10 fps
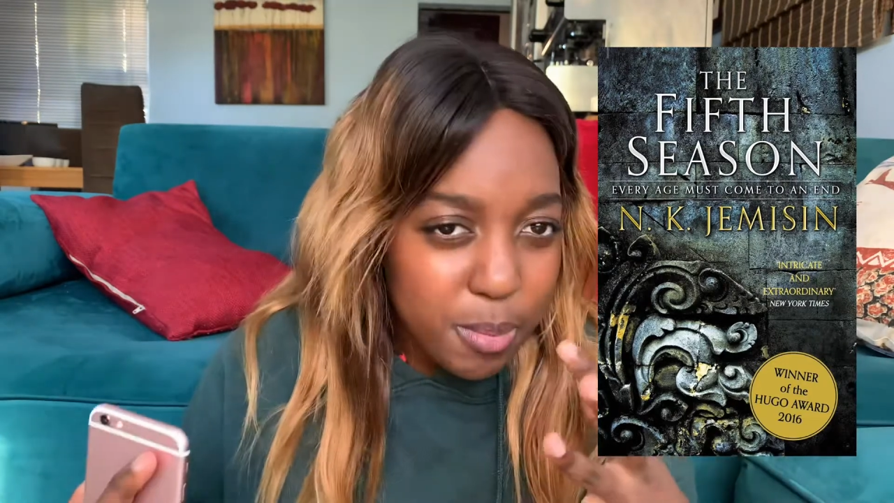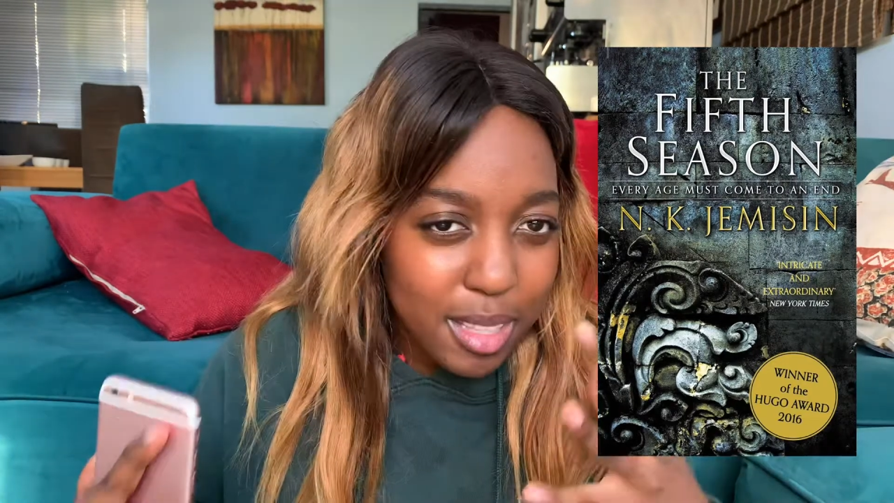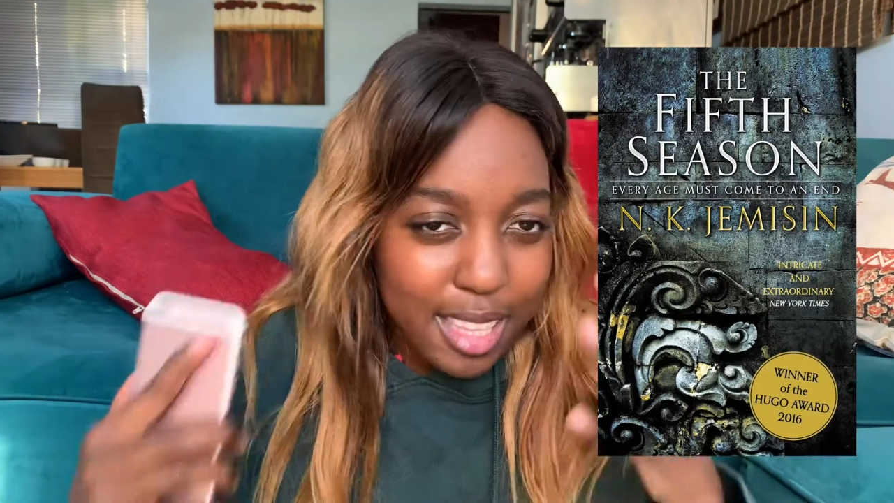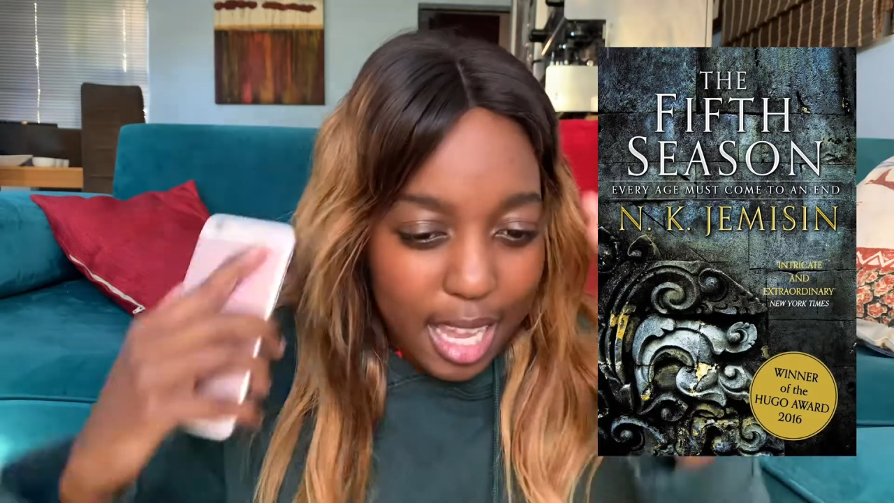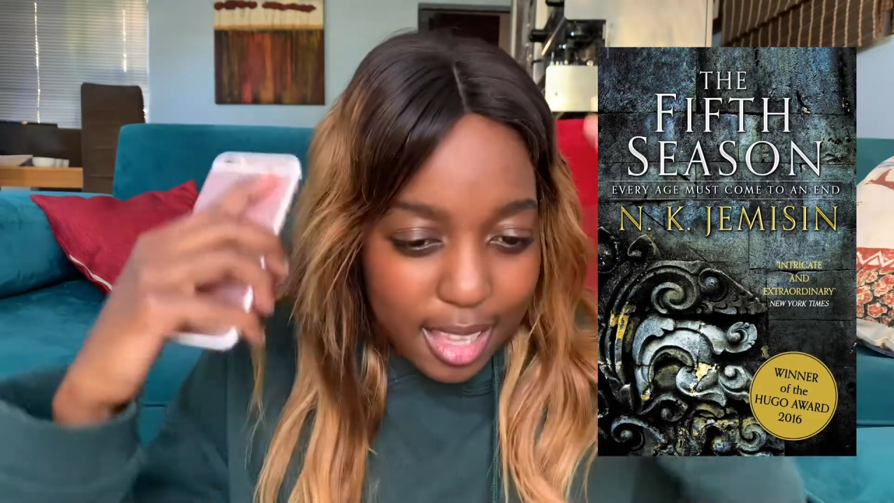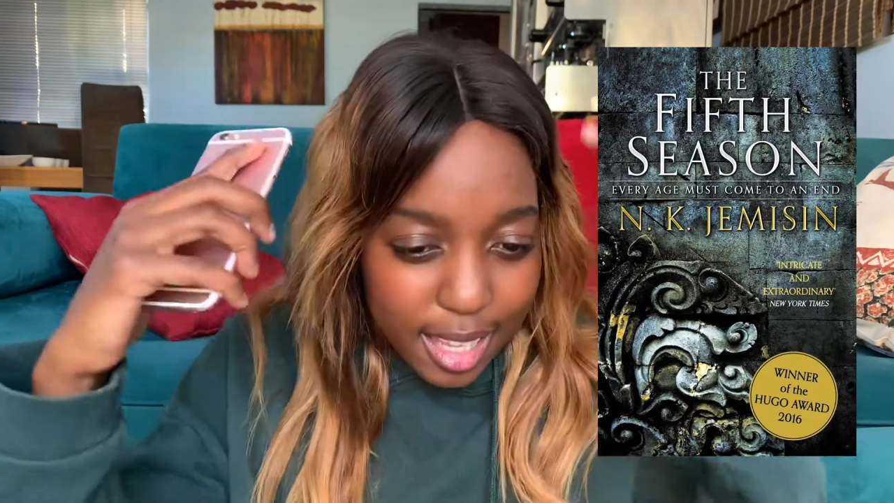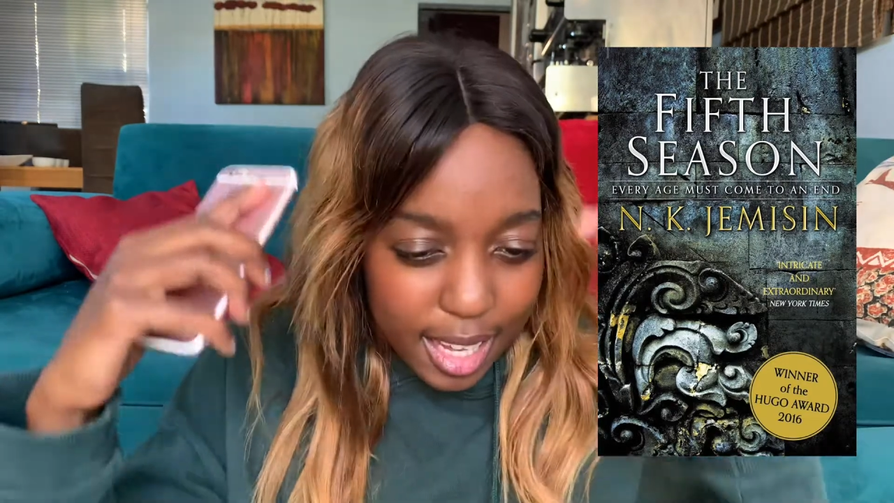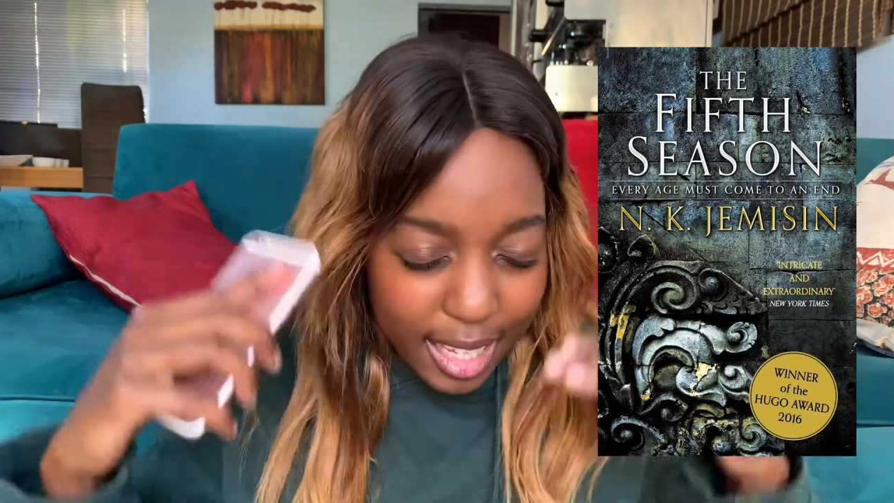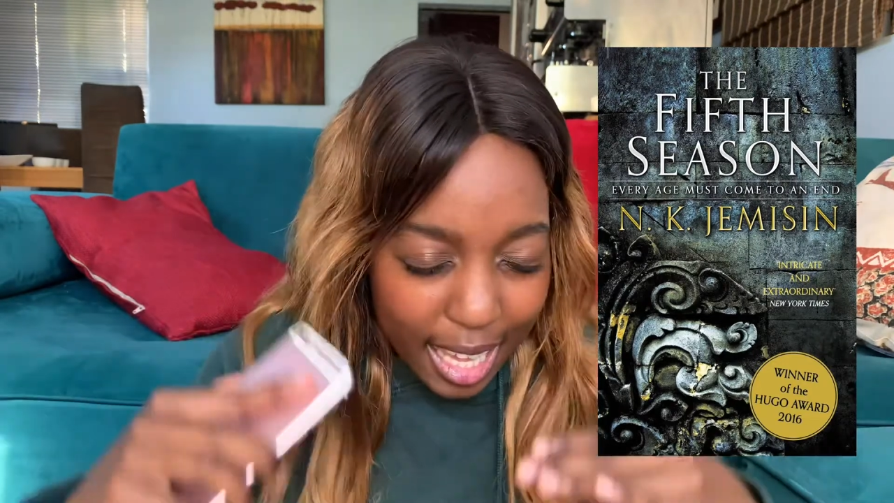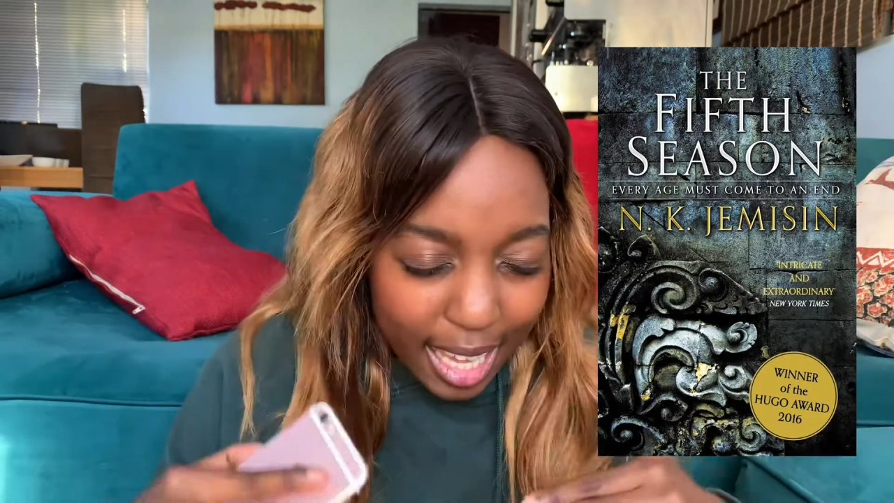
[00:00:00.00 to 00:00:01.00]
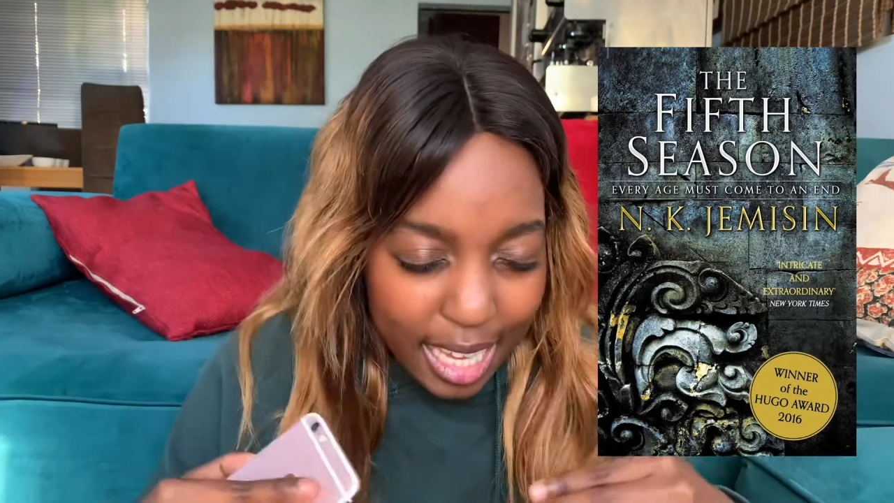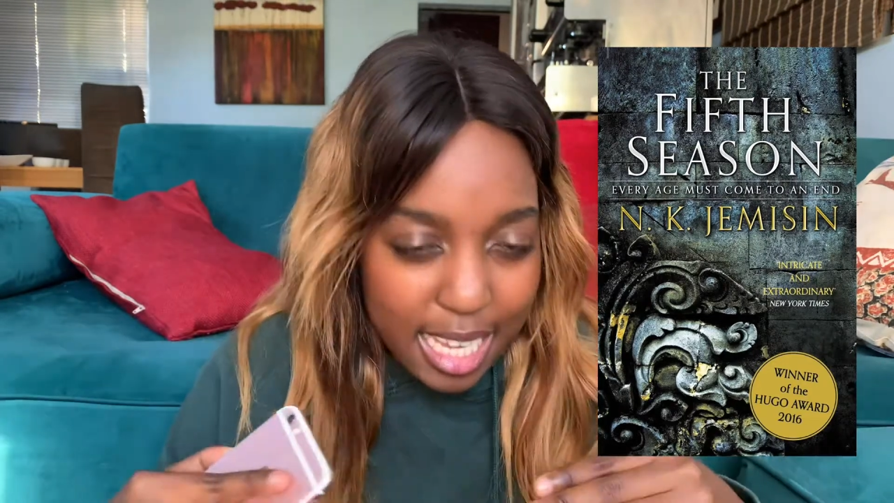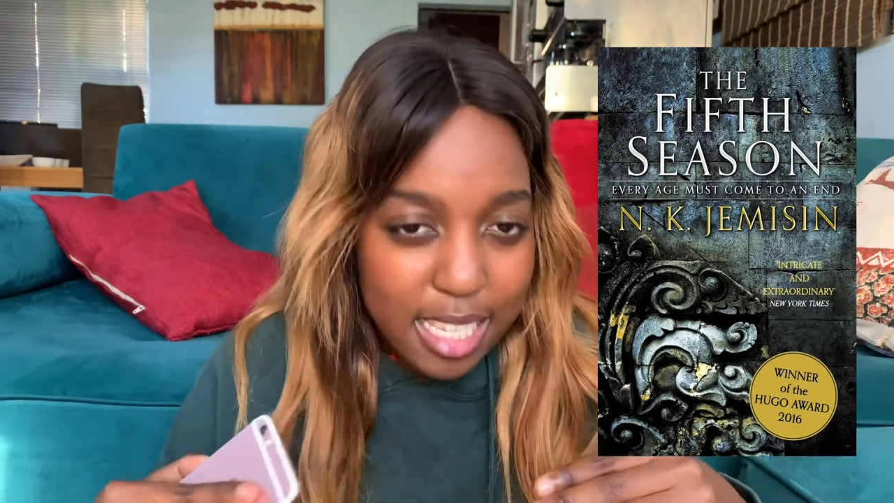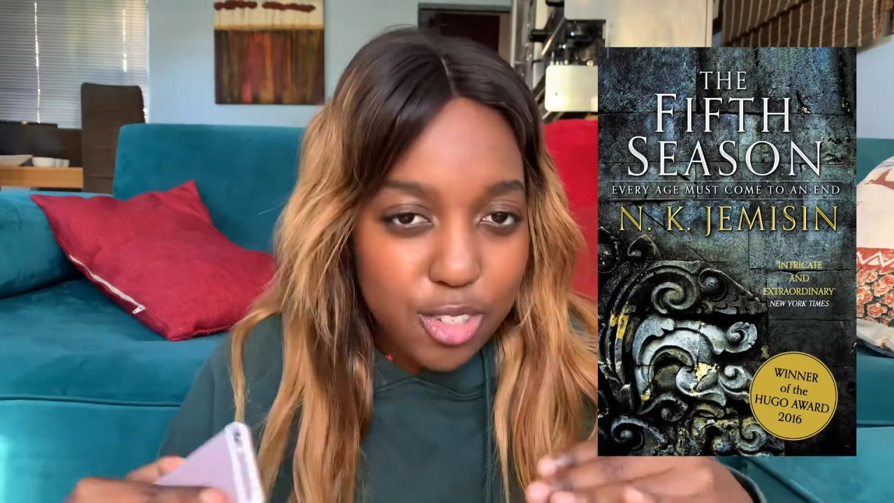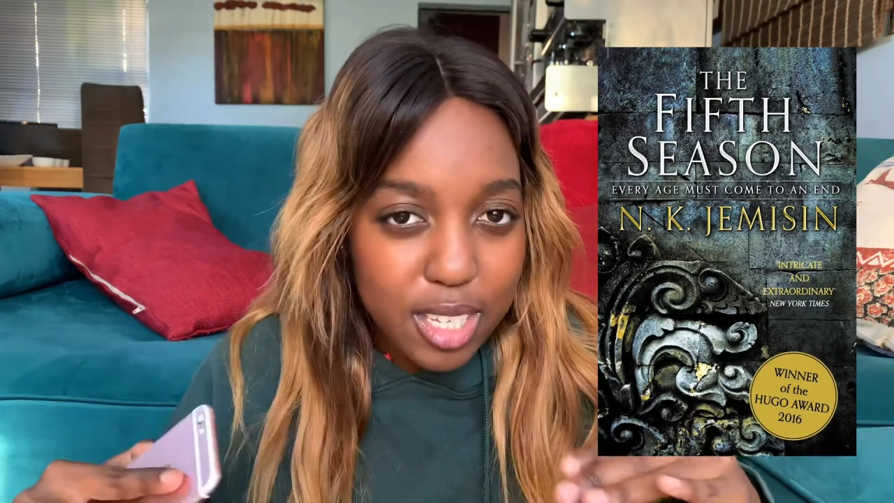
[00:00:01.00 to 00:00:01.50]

but that like haze that